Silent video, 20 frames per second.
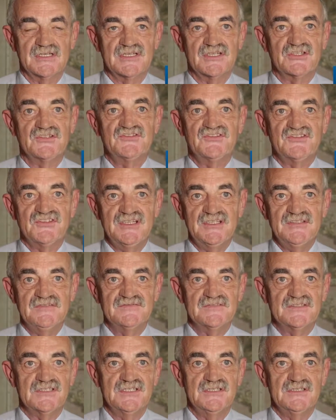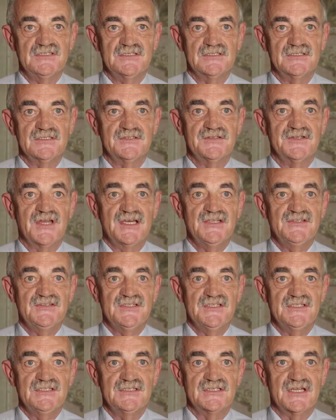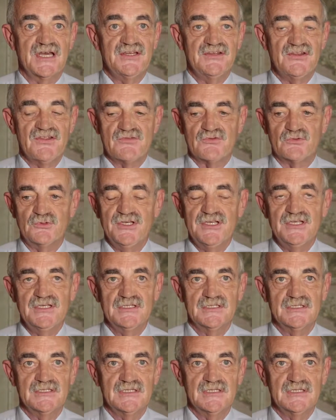conceived in 1993